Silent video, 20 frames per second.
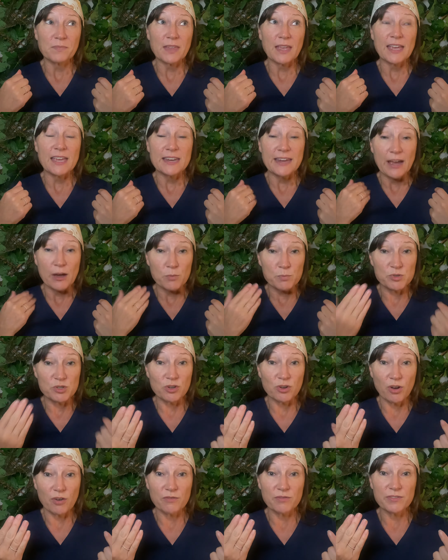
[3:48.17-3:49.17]
it helps your
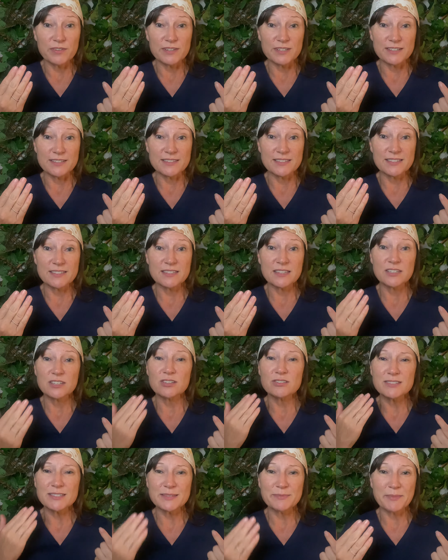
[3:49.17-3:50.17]
confidence, your
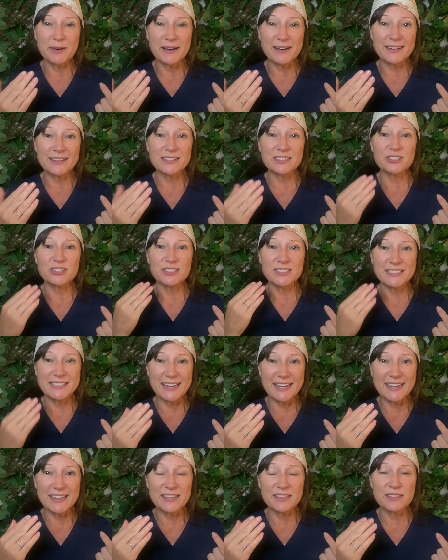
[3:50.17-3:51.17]
smile, your
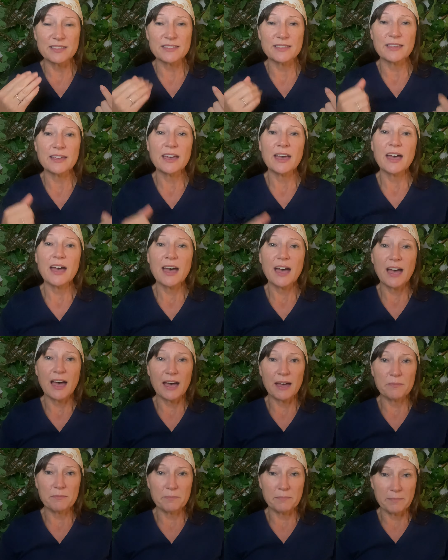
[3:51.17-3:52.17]
teeth
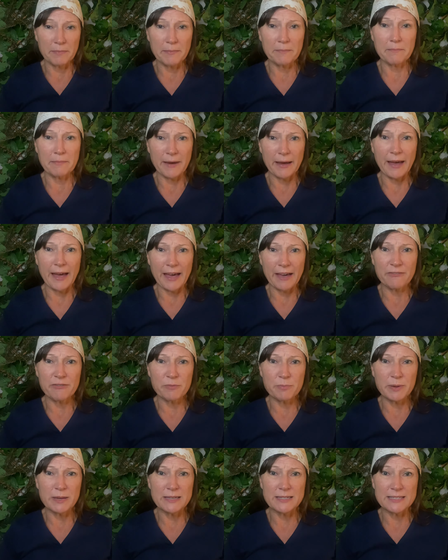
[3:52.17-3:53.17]
are
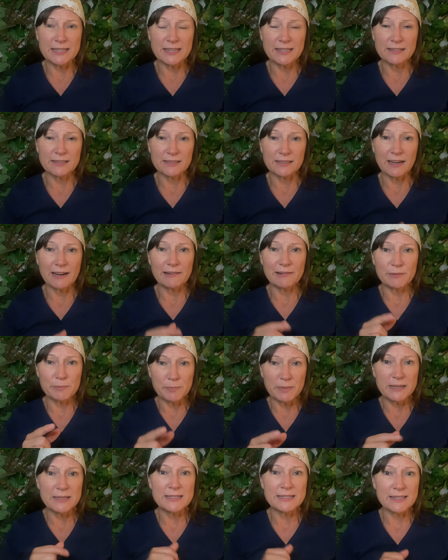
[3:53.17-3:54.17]
a
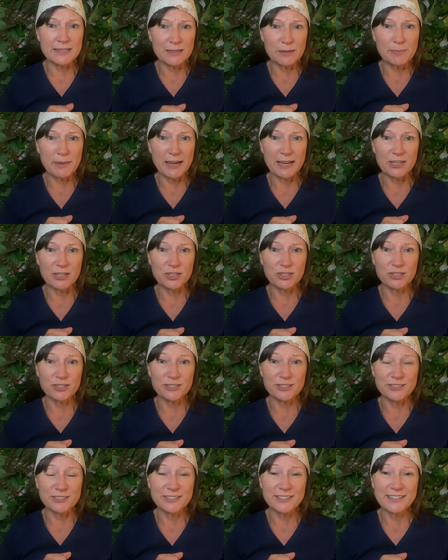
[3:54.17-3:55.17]
big deal about
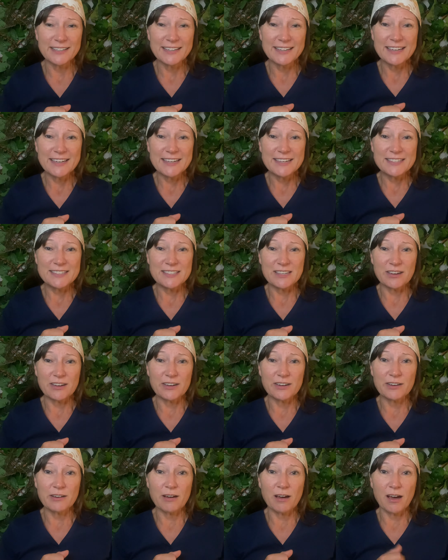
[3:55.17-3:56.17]
you. So
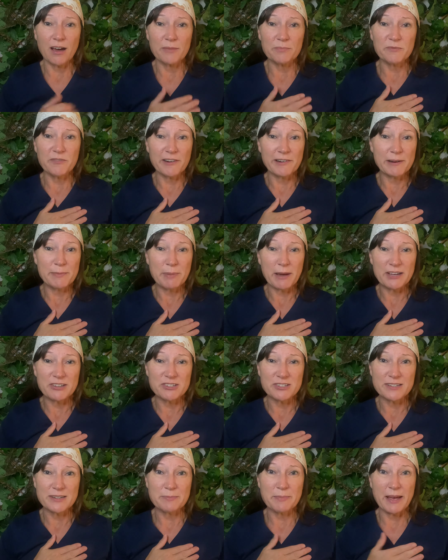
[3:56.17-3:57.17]
I'm very
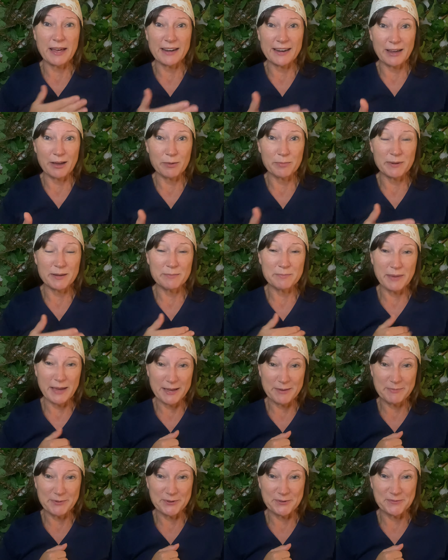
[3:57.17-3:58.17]
passionate about helping
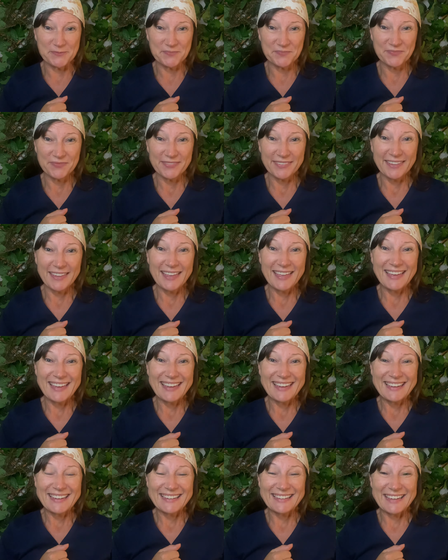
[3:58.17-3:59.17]
people
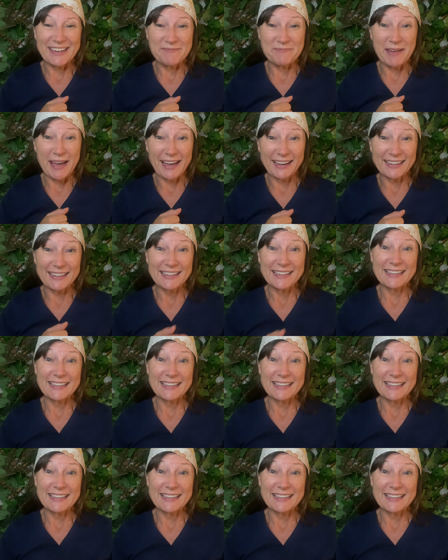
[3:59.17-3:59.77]
get back